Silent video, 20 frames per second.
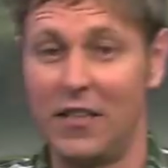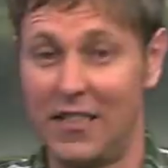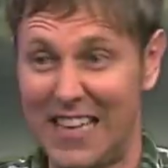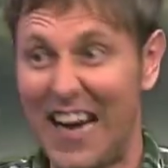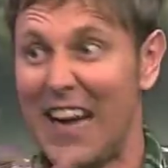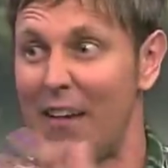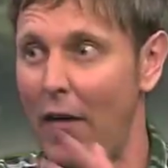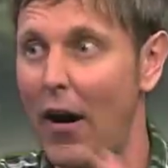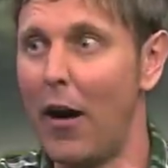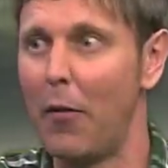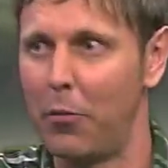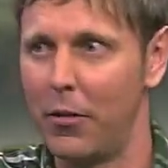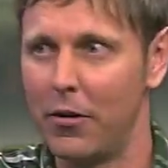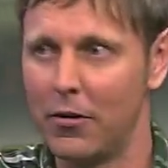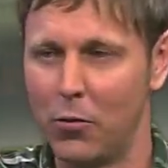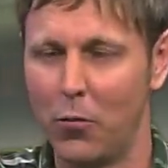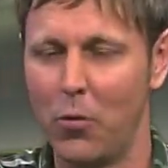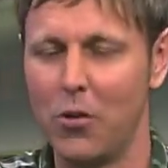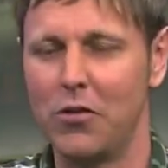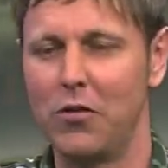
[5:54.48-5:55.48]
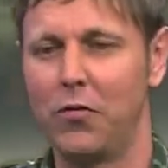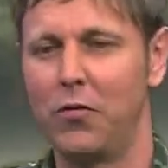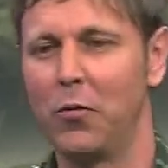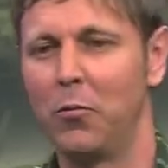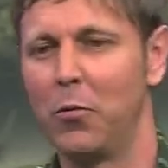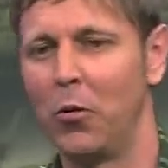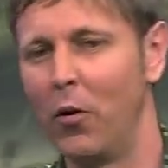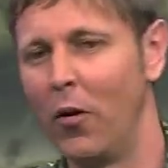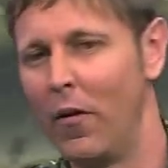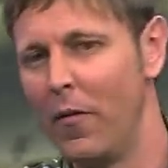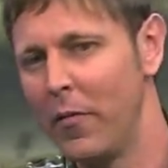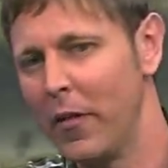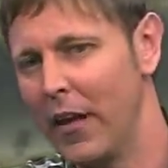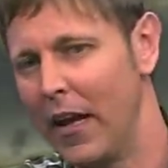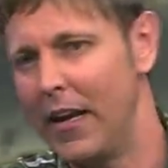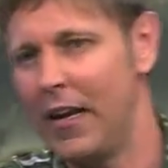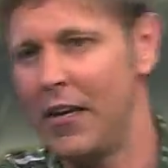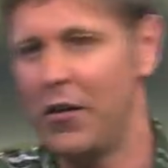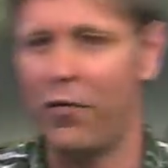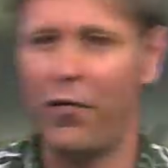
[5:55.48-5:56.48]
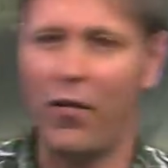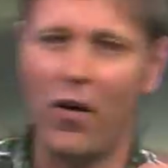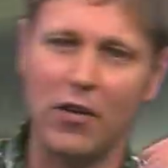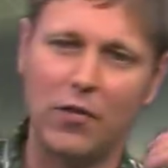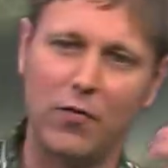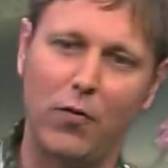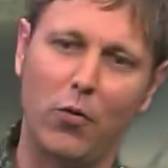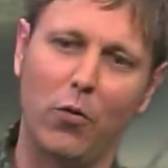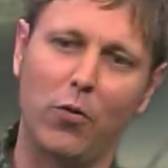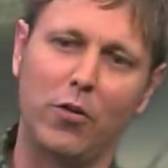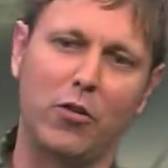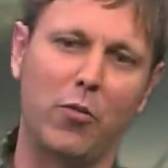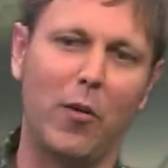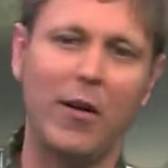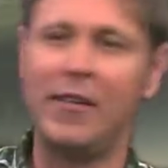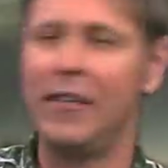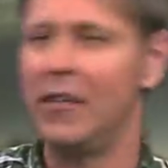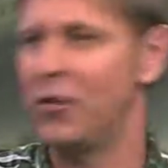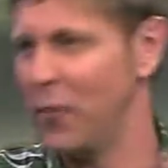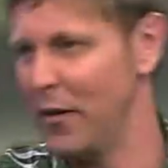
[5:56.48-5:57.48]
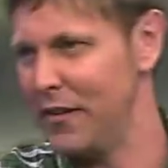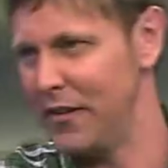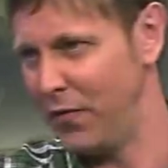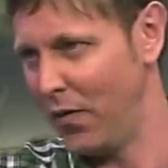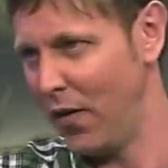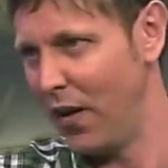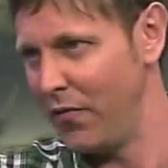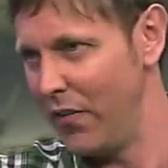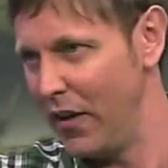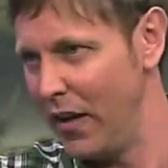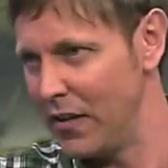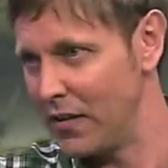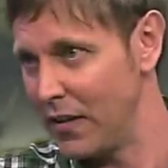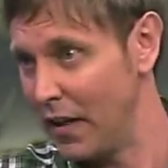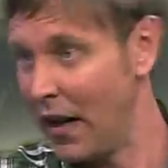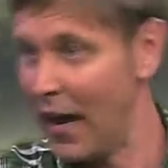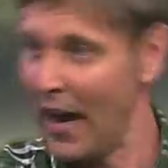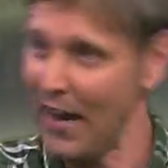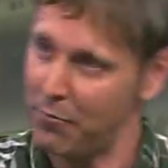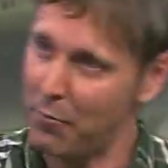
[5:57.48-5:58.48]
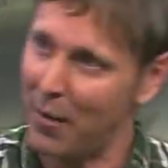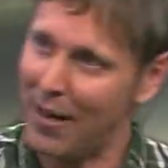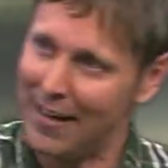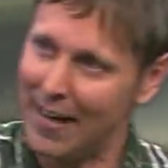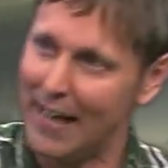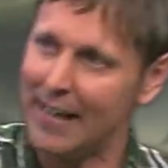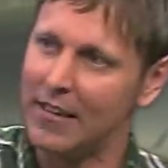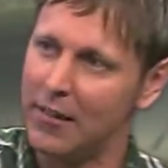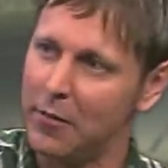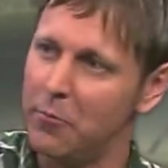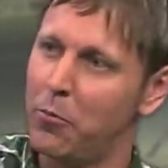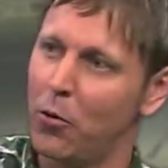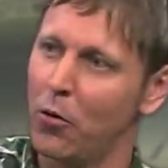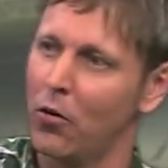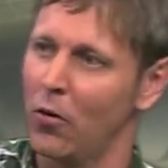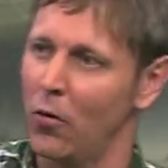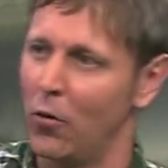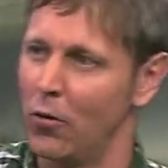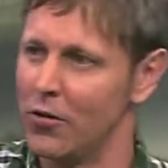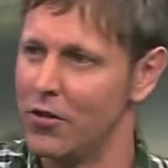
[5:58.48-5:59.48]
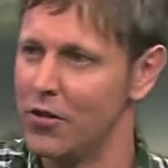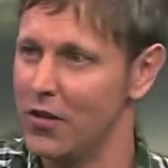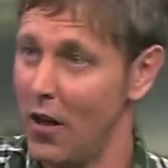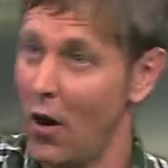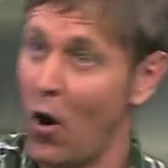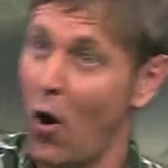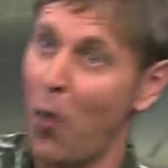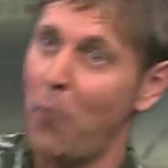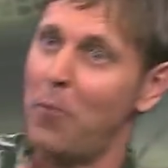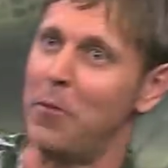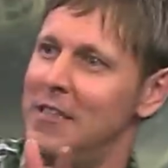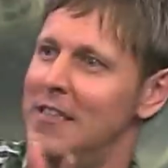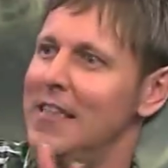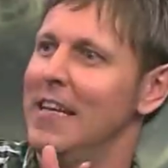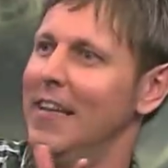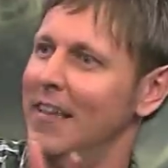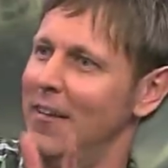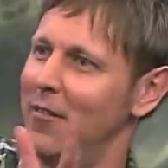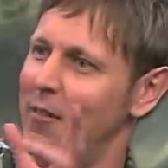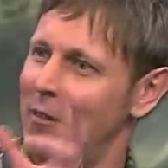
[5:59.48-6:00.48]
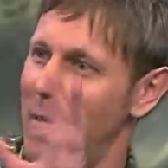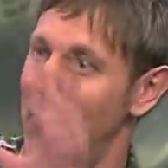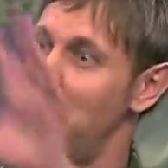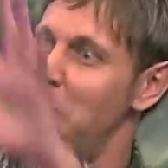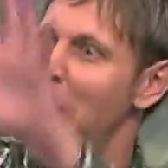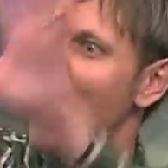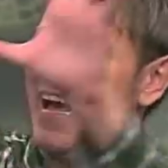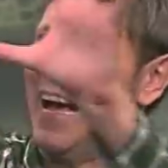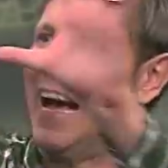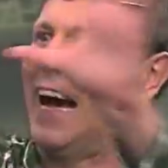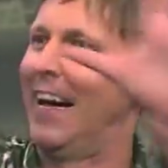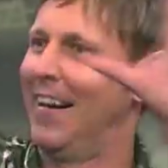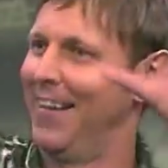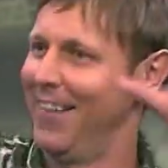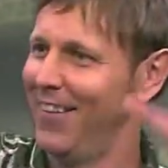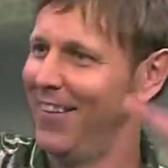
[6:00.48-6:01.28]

to save up to watch the football. And then you fast forward 20, 25 years, and I have my London book launch opposite the mecca